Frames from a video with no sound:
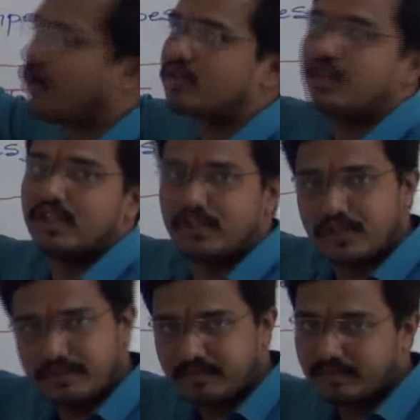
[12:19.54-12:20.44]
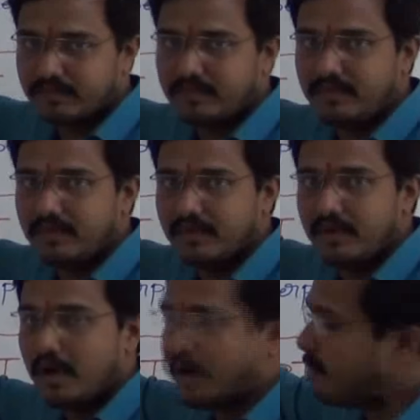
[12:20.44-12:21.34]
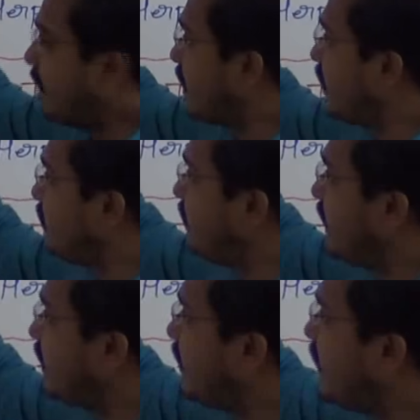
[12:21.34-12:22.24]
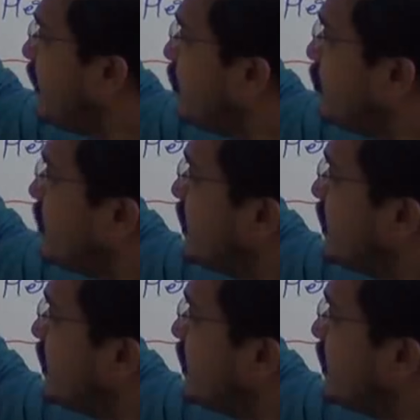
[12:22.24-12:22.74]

toxins. But if they give